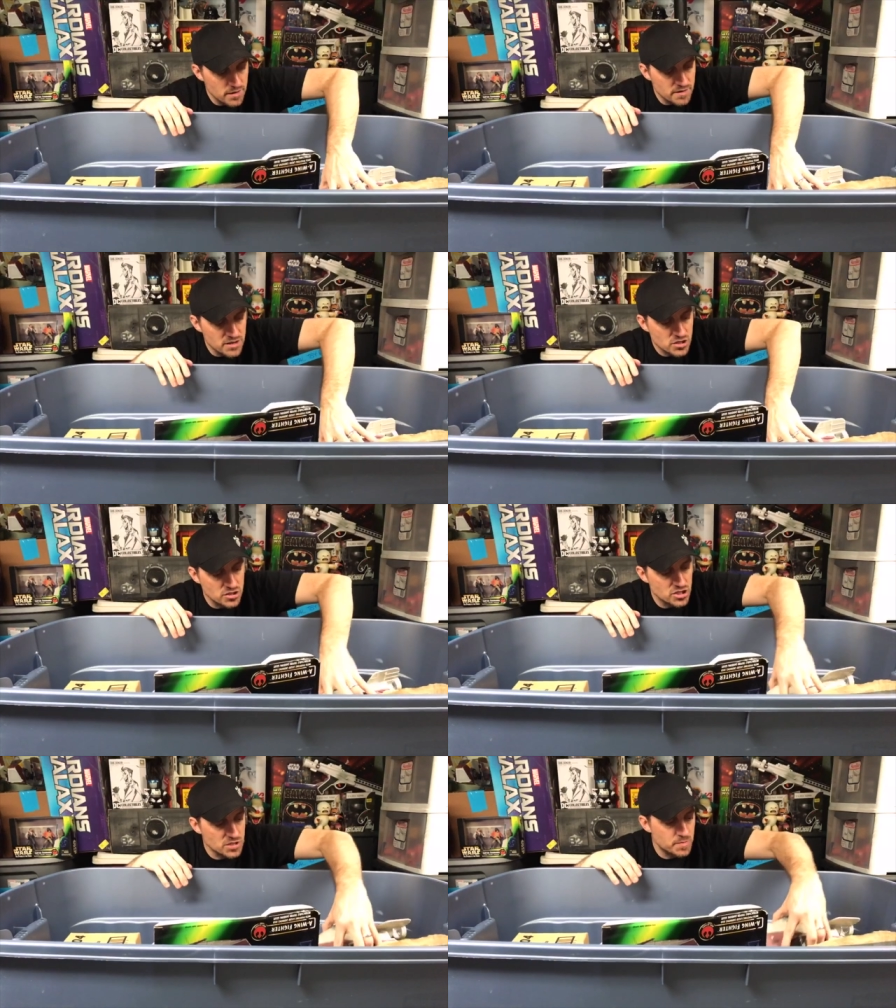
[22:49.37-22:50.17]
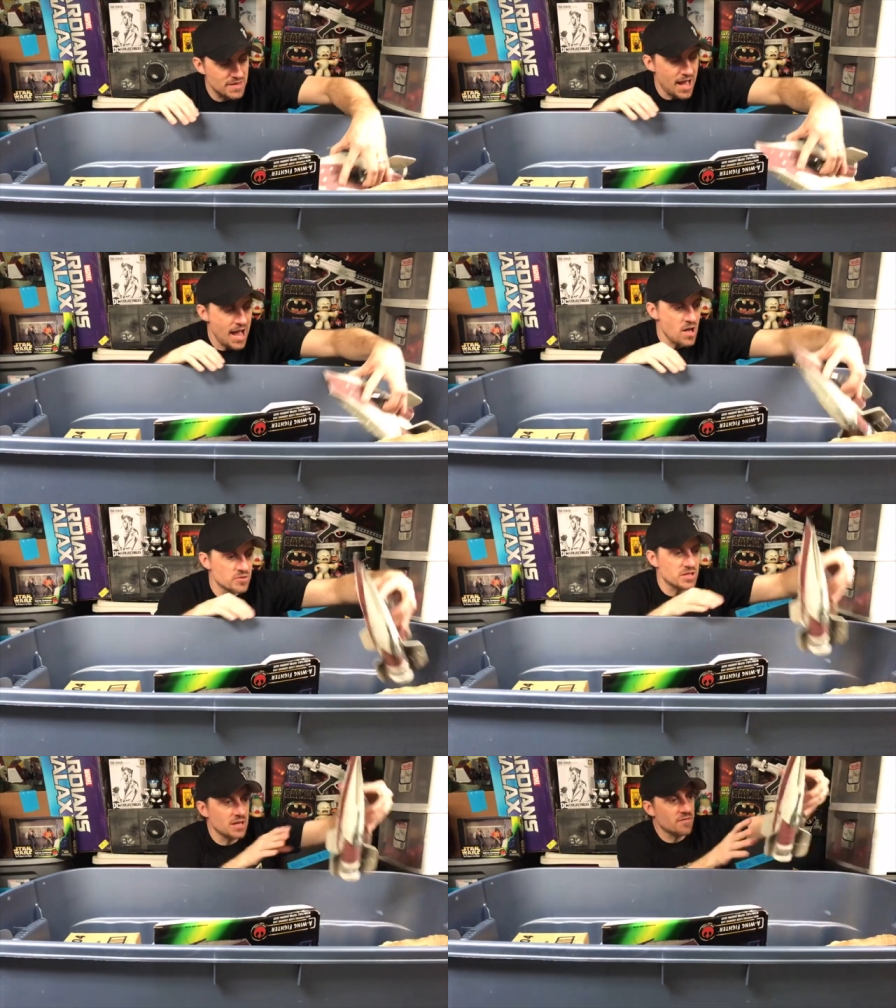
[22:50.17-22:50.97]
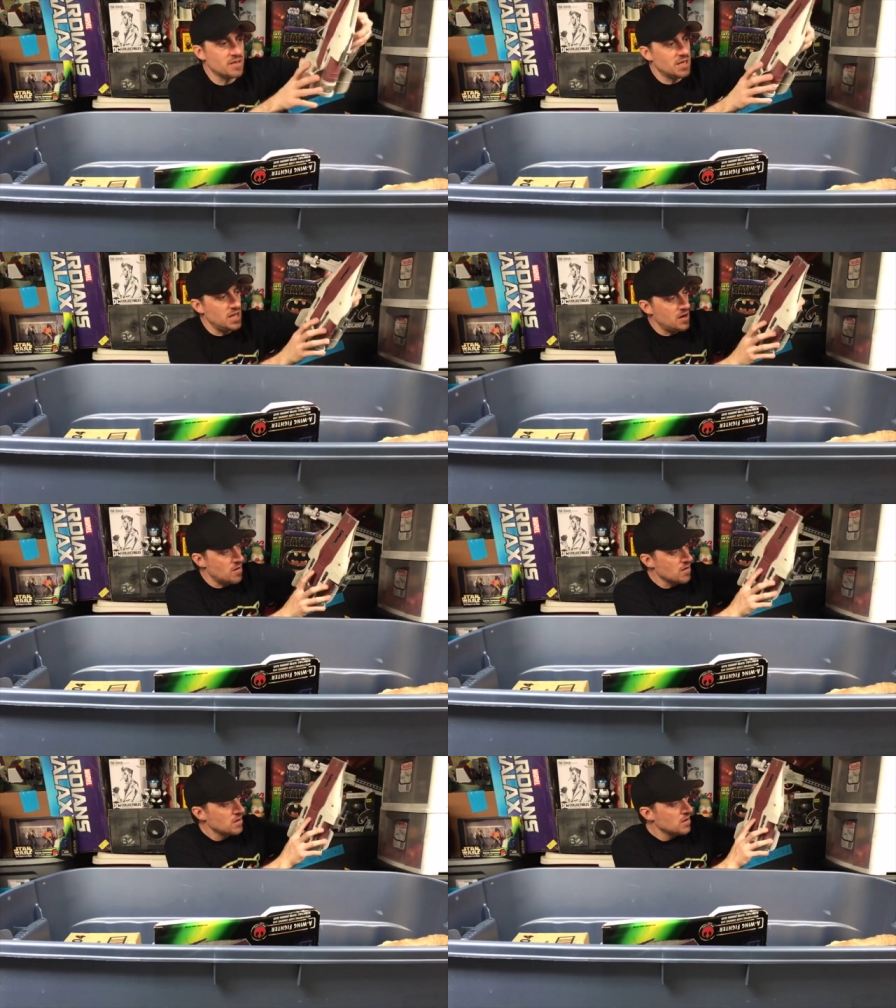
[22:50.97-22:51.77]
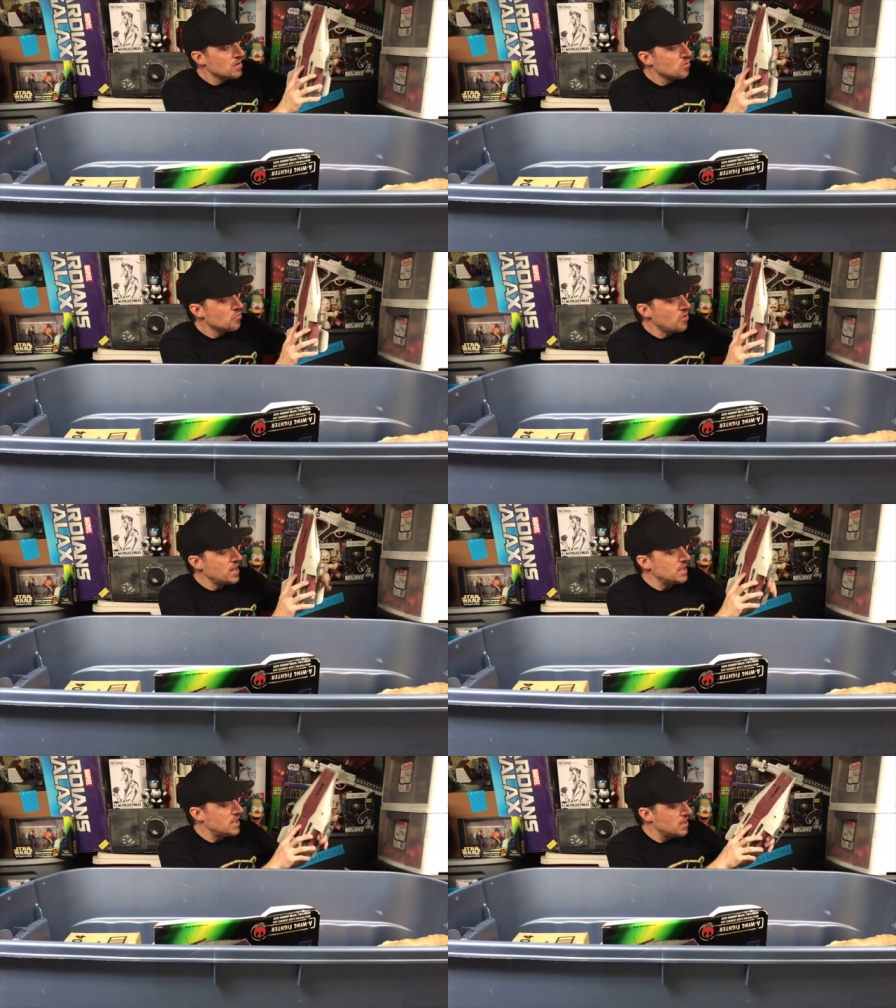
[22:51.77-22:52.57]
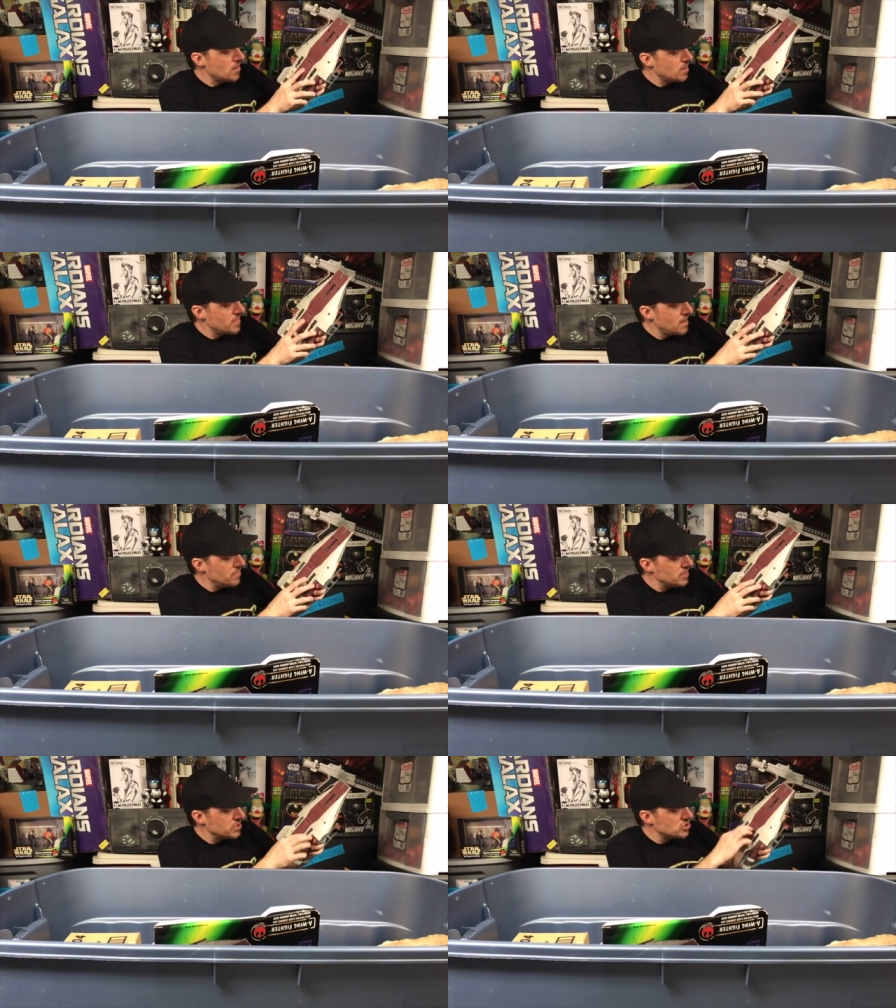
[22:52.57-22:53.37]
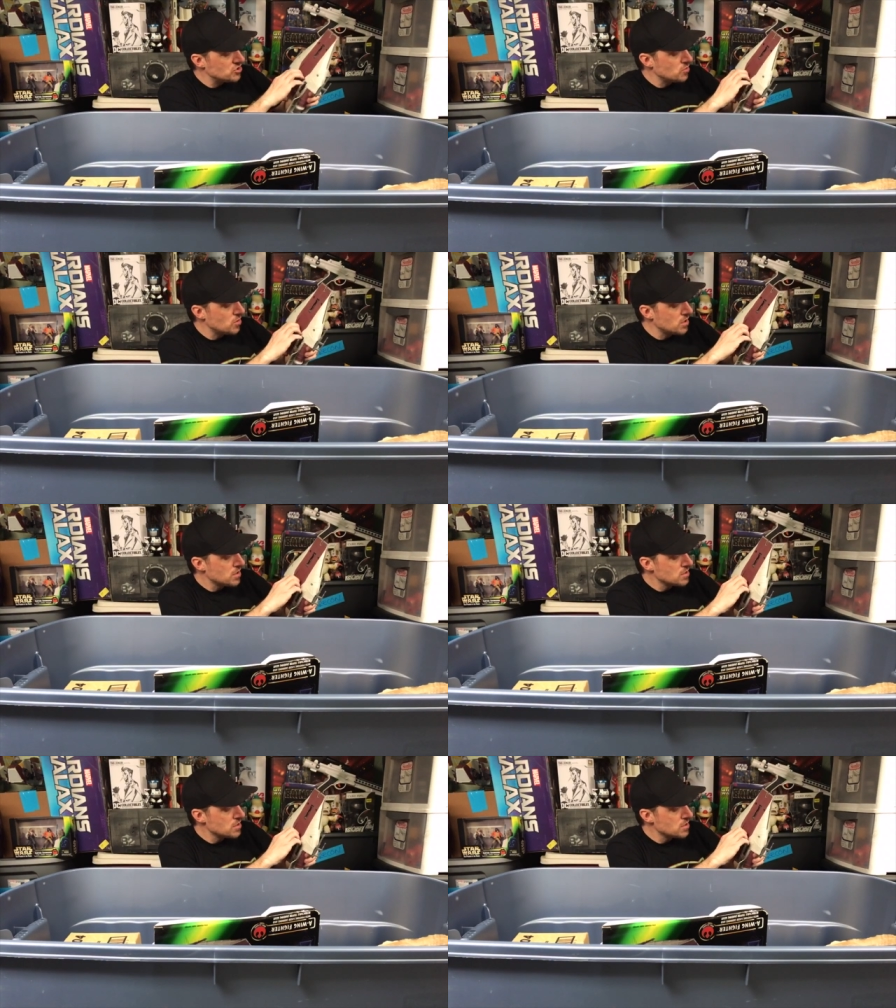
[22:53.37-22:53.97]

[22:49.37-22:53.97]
this could just be the housing of the gear right here. I'm not really sure